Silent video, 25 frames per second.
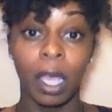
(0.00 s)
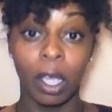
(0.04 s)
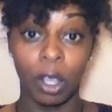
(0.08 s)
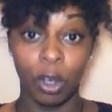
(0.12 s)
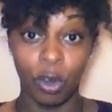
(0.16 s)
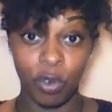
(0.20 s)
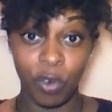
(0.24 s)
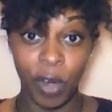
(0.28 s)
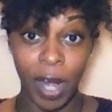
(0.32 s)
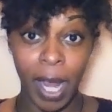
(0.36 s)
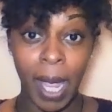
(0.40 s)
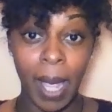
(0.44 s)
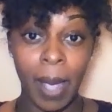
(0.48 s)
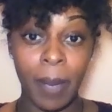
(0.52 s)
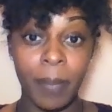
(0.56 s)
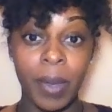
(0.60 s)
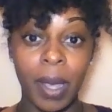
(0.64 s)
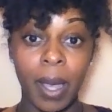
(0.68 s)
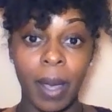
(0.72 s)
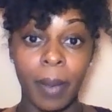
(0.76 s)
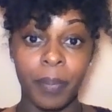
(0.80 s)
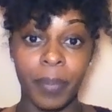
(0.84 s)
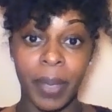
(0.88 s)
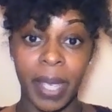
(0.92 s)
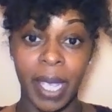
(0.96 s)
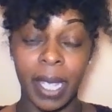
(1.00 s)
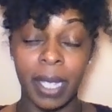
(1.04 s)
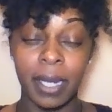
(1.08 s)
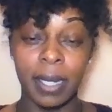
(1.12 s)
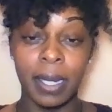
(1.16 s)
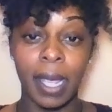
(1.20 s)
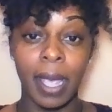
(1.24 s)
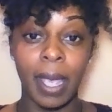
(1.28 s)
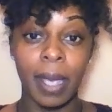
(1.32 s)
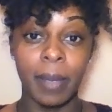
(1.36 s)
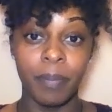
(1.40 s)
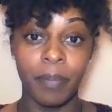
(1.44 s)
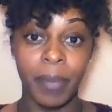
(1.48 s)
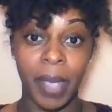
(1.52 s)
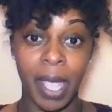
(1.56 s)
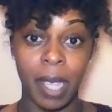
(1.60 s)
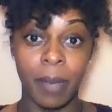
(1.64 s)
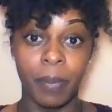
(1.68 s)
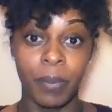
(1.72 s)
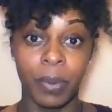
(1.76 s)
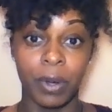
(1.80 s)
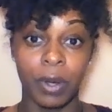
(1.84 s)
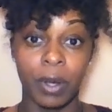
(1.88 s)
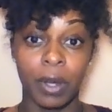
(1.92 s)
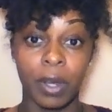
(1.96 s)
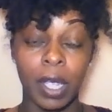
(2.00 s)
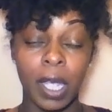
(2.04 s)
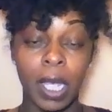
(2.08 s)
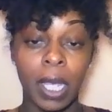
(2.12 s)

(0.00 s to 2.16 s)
grab a pen and paper.